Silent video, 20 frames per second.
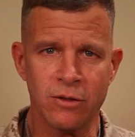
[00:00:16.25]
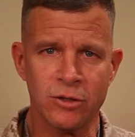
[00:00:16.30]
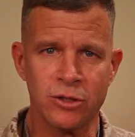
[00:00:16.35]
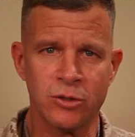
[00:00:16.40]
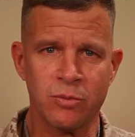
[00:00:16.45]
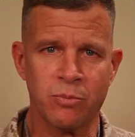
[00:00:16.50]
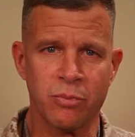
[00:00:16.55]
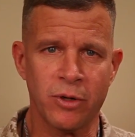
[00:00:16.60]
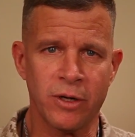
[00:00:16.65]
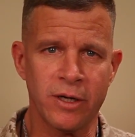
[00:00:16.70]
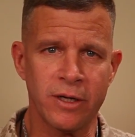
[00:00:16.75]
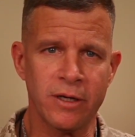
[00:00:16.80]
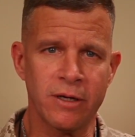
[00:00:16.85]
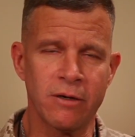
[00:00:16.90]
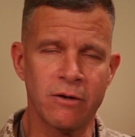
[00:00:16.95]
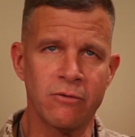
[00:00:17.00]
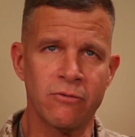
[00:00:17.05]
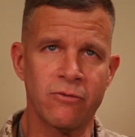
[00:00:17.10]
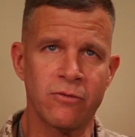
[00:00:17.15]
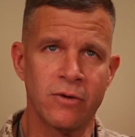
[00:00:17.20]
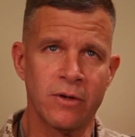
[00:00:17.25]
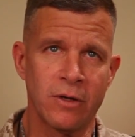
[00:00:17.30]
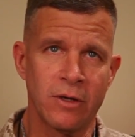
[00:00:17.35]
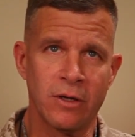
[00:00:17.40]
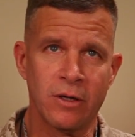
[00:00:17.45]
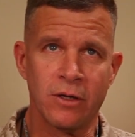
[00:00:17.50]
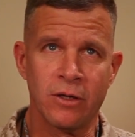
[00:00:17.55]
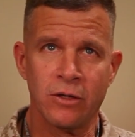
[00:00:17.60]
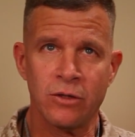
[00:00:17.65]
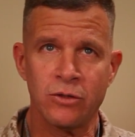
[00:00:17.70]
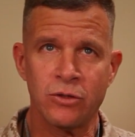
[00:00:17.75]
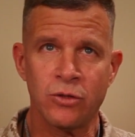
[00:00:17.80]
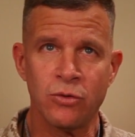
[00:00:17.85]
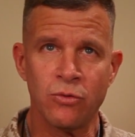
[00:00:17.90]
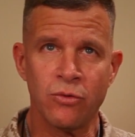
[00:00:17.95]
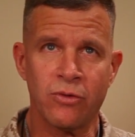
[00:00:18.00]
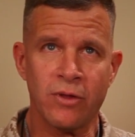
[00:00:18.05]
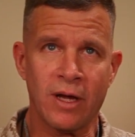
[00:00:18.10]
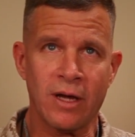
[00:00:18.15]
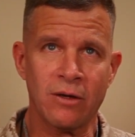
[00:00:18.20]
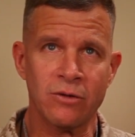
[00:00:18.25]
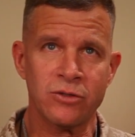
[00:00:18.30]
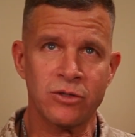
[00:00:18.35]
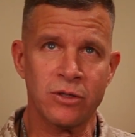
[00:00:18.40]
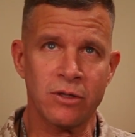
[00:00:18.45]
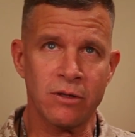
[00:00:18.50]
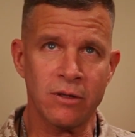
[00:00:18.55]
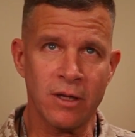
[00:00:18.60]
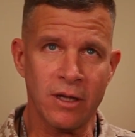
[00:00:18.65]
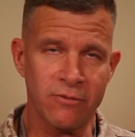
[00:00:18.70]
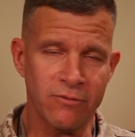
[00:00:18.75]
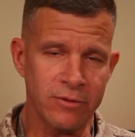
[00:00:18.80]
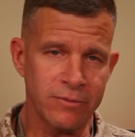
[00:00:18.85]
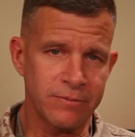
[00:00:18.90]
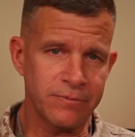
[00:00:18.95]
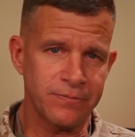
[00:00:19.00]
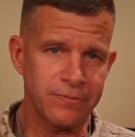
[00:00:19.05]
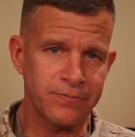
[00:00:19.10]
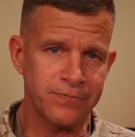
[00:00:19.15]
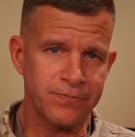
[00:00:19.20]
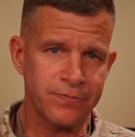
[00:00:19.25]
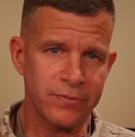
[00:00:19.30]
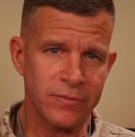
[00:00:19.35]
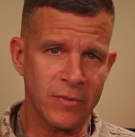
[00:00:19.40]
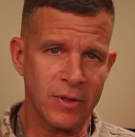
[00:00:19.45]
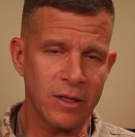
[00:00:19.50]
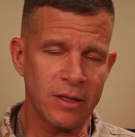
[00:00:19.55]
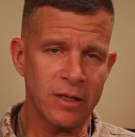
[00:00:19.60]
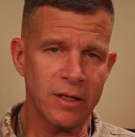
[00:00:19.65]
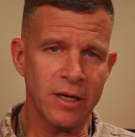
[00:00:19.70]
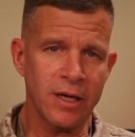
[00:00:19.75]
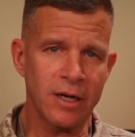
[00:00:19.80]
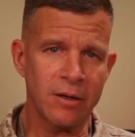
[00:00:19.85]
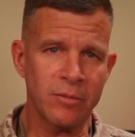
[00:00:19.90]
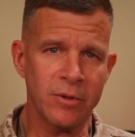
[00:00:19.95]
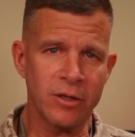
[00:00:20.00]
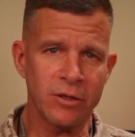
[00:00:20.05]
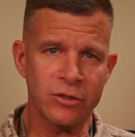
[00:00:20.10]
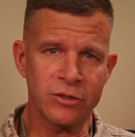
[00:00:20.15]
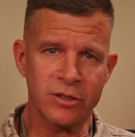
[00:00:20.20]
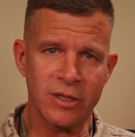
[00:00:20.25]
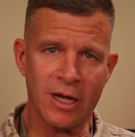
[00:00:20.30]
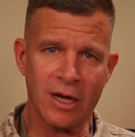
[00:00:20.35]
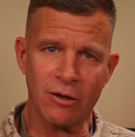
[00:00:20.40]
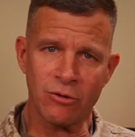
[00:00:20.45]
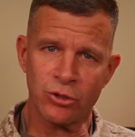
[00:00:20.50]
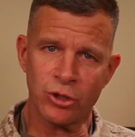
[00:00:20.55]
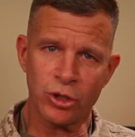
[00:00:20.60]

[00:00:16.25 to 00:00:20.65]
the spring of 2011. The enemy is now